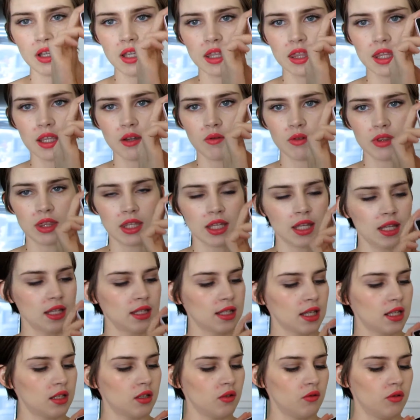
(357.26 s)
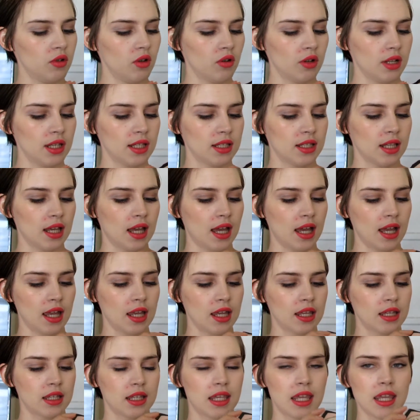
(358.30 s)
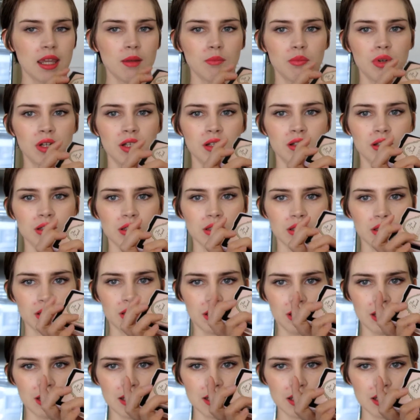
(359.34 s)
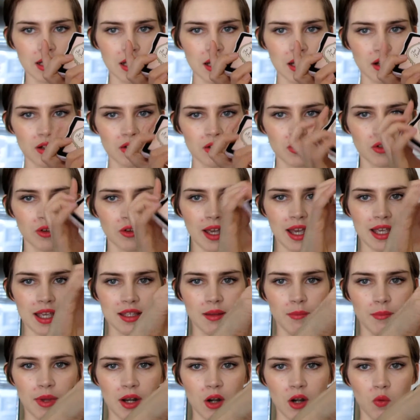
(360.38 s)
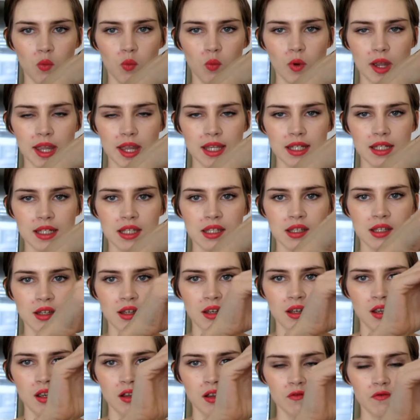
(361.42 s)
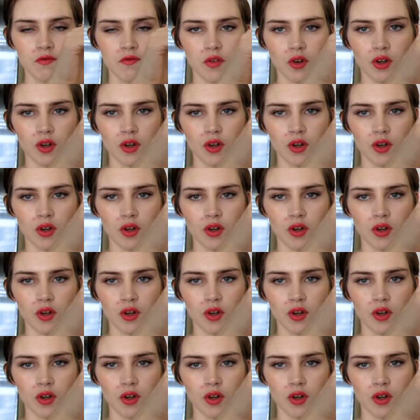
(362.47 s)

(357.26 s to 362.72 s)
thing with these, I do notice I keep these in here so it has a better weight for